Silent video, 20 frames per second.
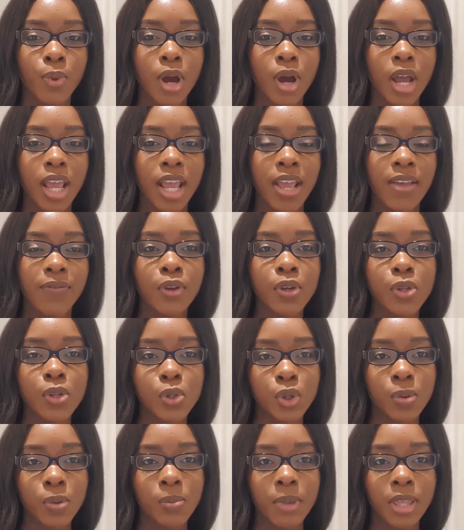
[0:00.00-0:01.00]
if you
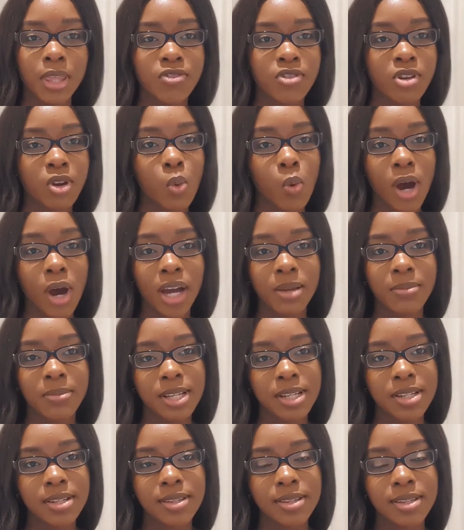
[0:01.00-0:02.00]
do meet the
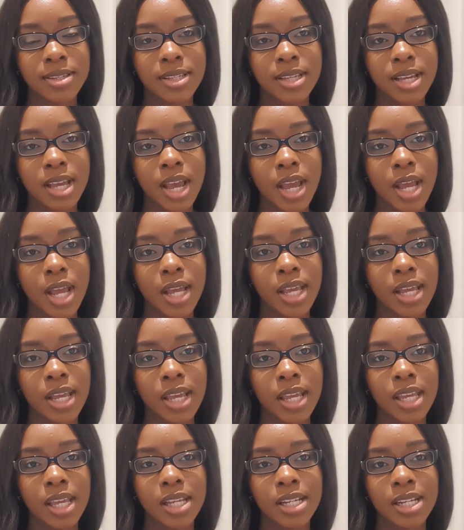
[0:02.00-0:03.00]
requirements,
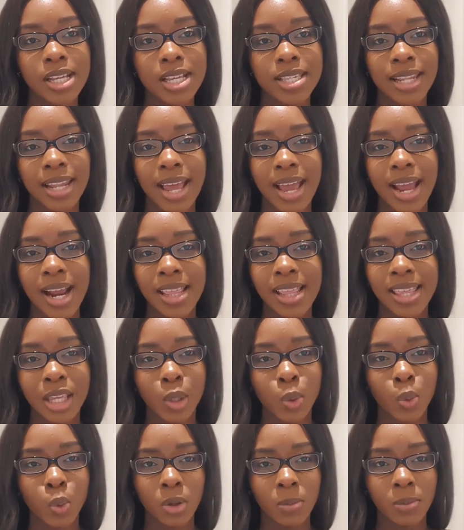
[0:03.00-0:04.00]
it is likely that
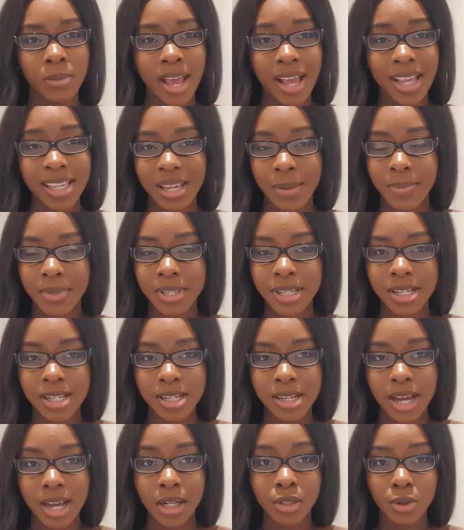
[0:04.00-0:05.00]
you will be accepted.
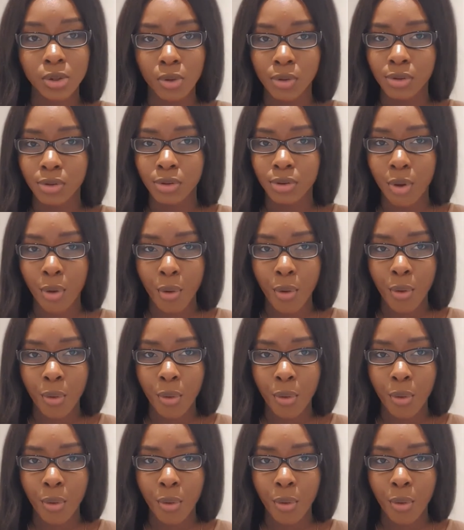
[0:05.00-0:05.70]
I don't know.